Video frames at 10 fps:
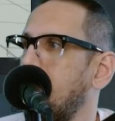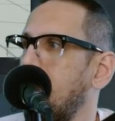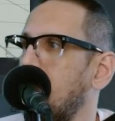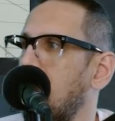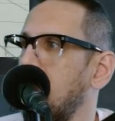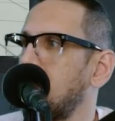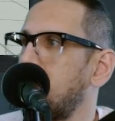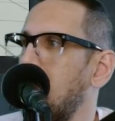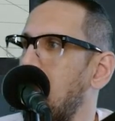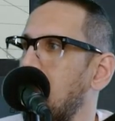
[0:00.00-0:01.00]
Okay, it's
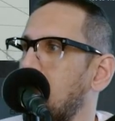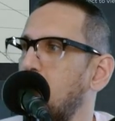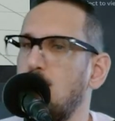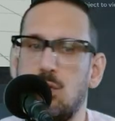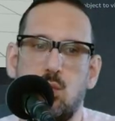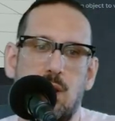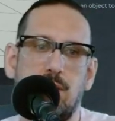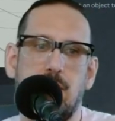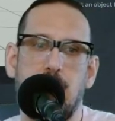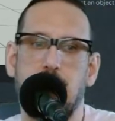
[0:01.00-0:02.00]
black with
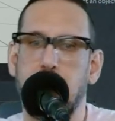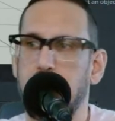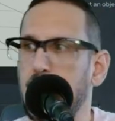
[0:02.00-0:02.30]
white writing.